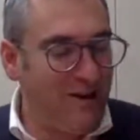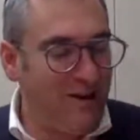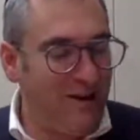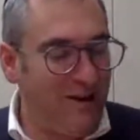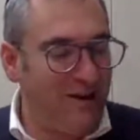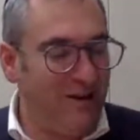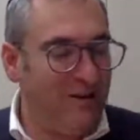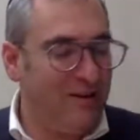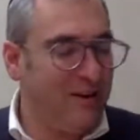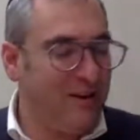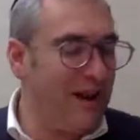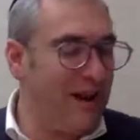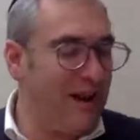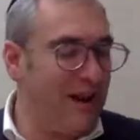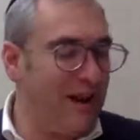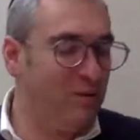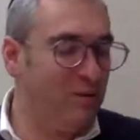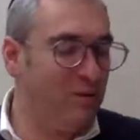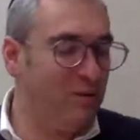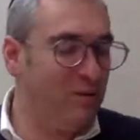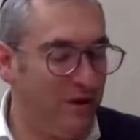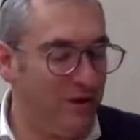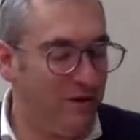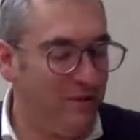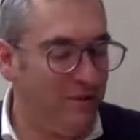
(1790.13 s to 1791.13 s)

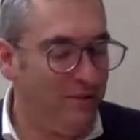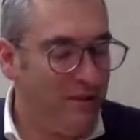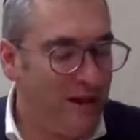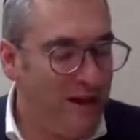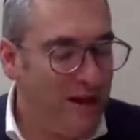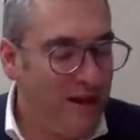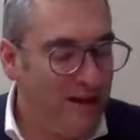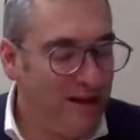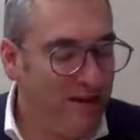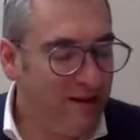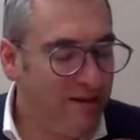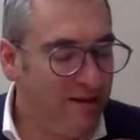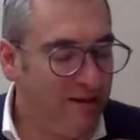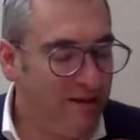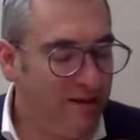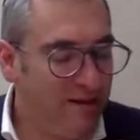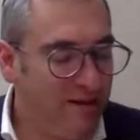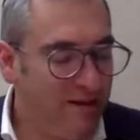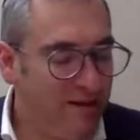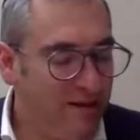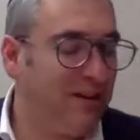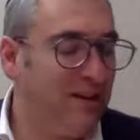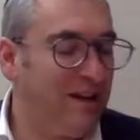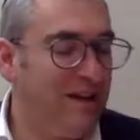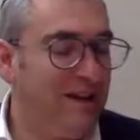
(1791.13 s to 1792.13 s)
Not even one.
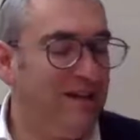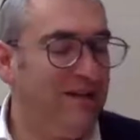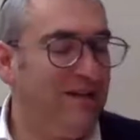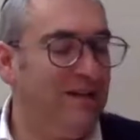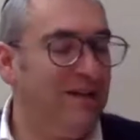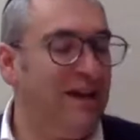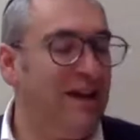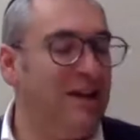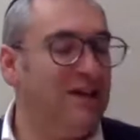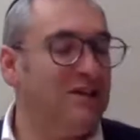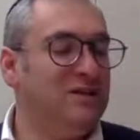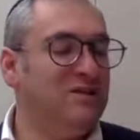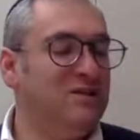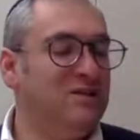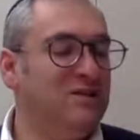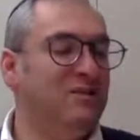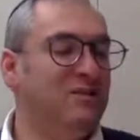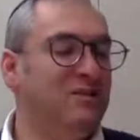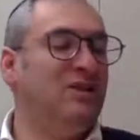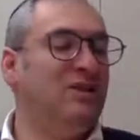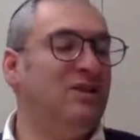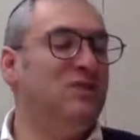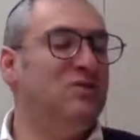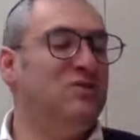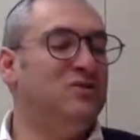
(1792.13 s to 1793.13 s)
because that was the key
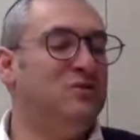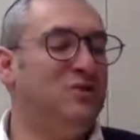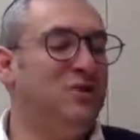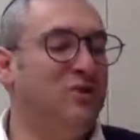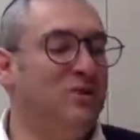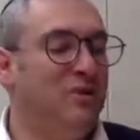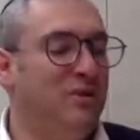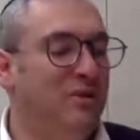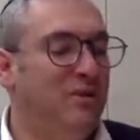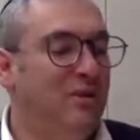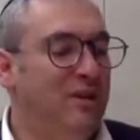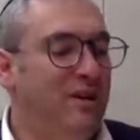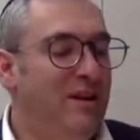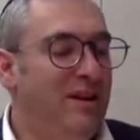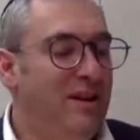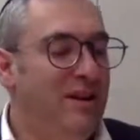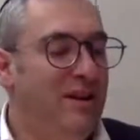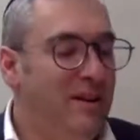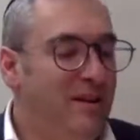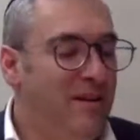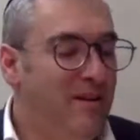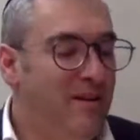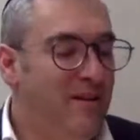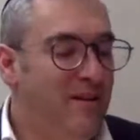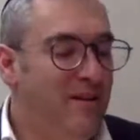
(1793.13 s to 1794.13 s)
indication, was the
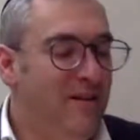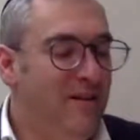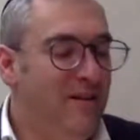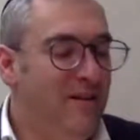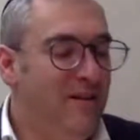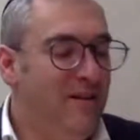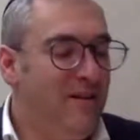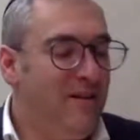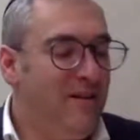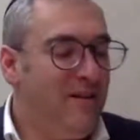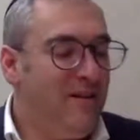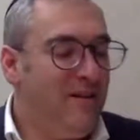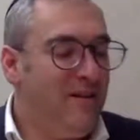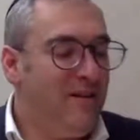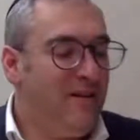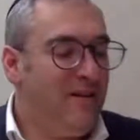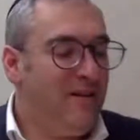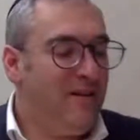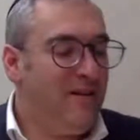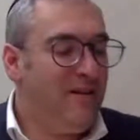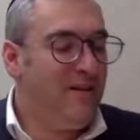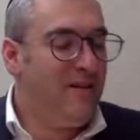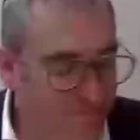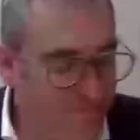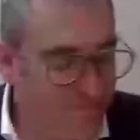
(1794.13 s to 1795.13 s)
control, the
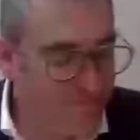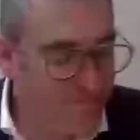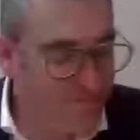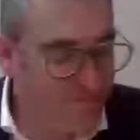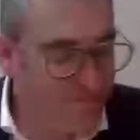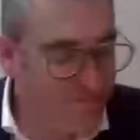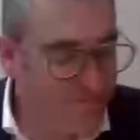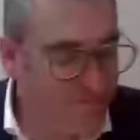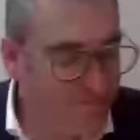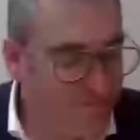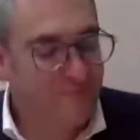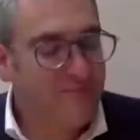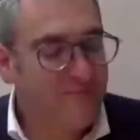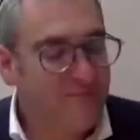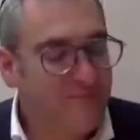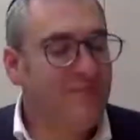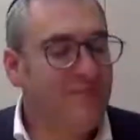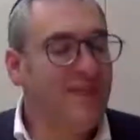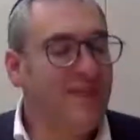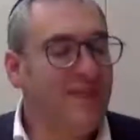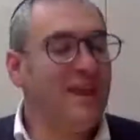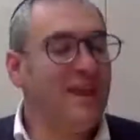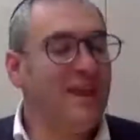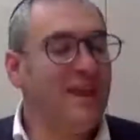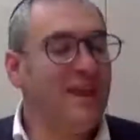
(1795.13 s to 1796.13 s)
precision.
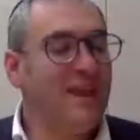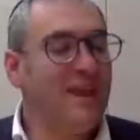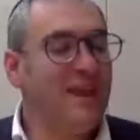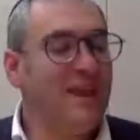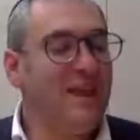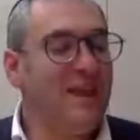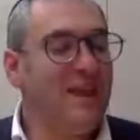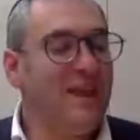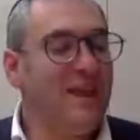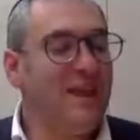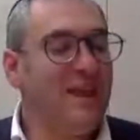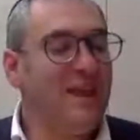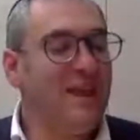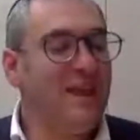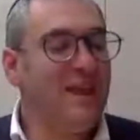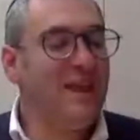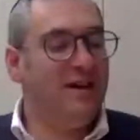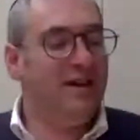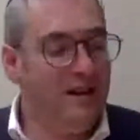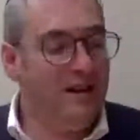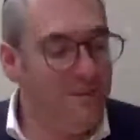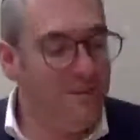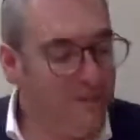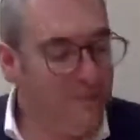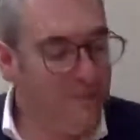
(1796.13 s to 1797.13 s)
And
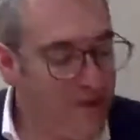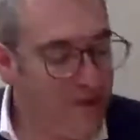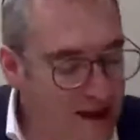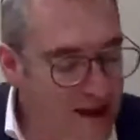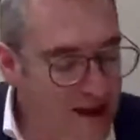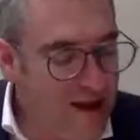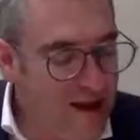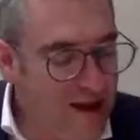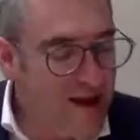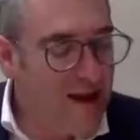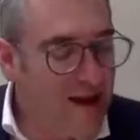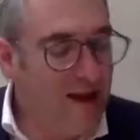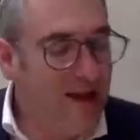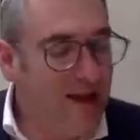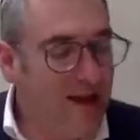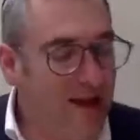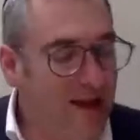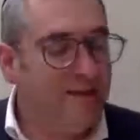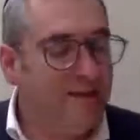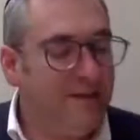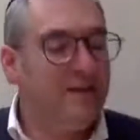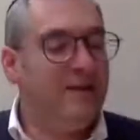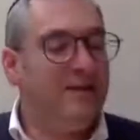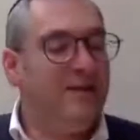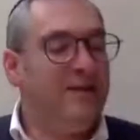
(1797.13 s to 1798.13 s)
not
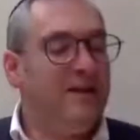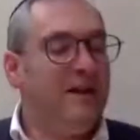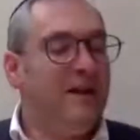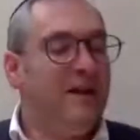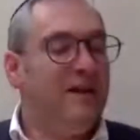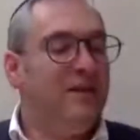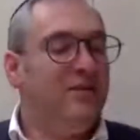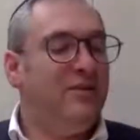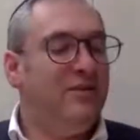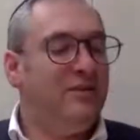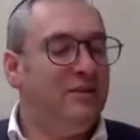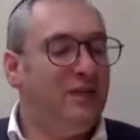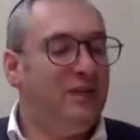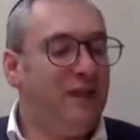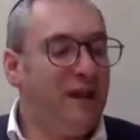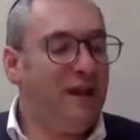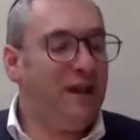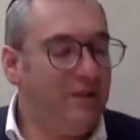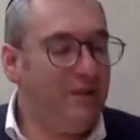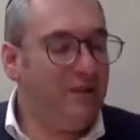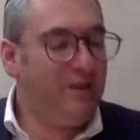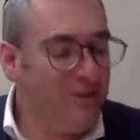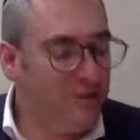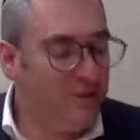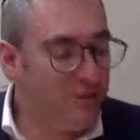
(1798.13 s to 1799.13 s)

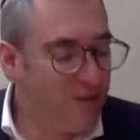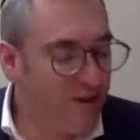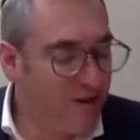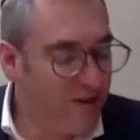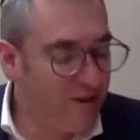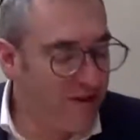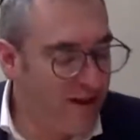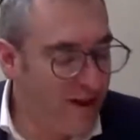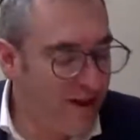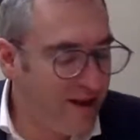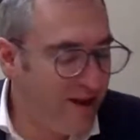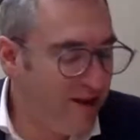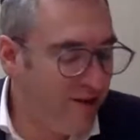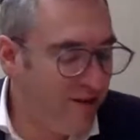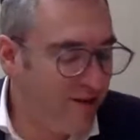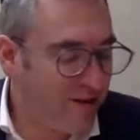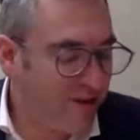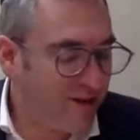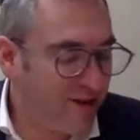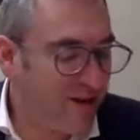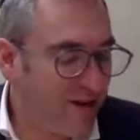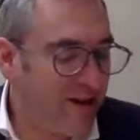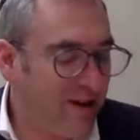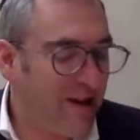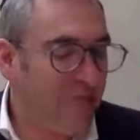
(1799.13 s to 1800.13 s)
there was like
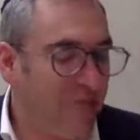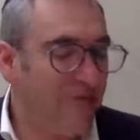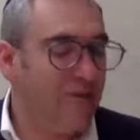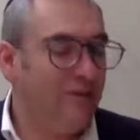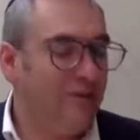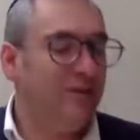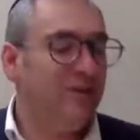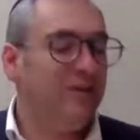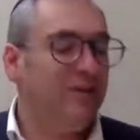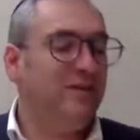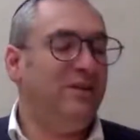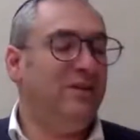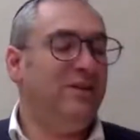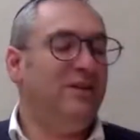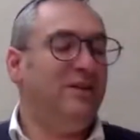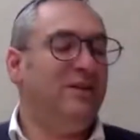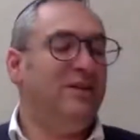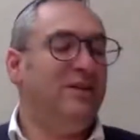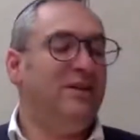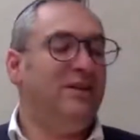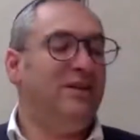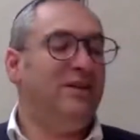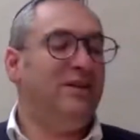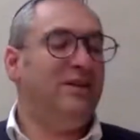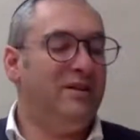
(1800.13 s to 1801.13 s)
they never
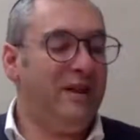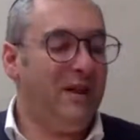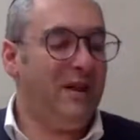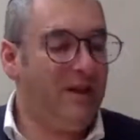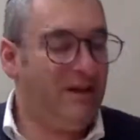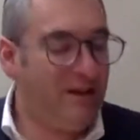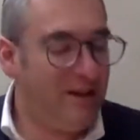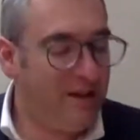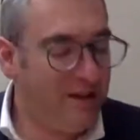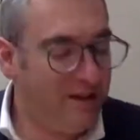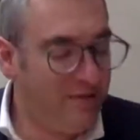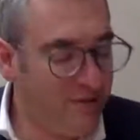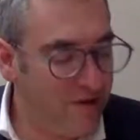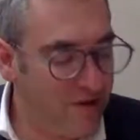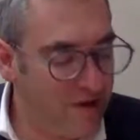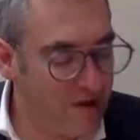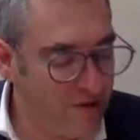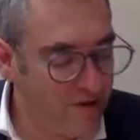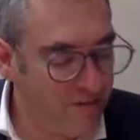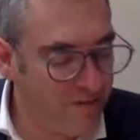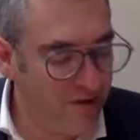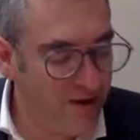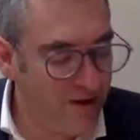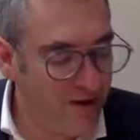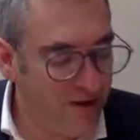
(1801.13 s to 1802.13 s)
existed in the entire
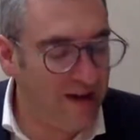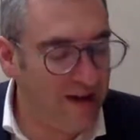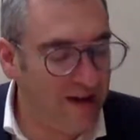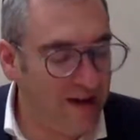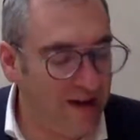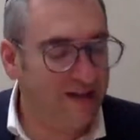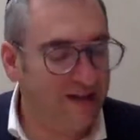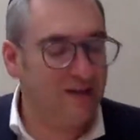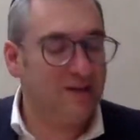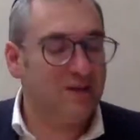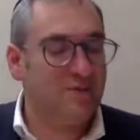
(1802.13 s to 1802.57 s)
land of Egypt. They